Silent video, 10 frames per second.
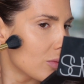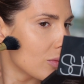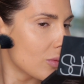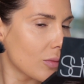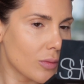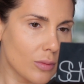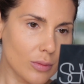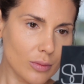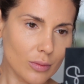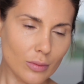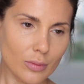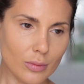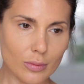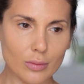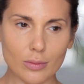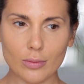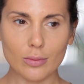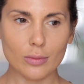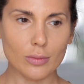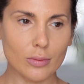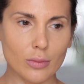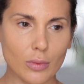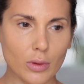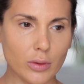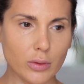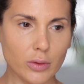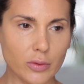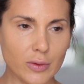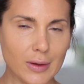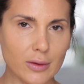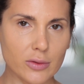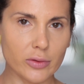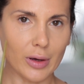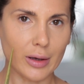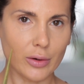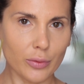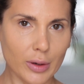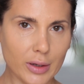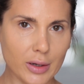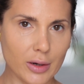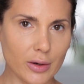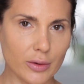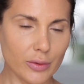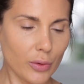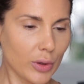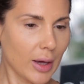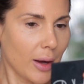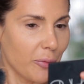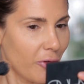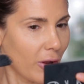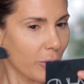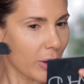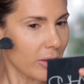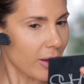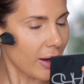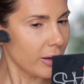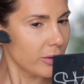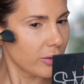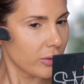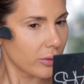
with this angle brush from Kat Von D. You see this shadow right here. Okay, I'm following that.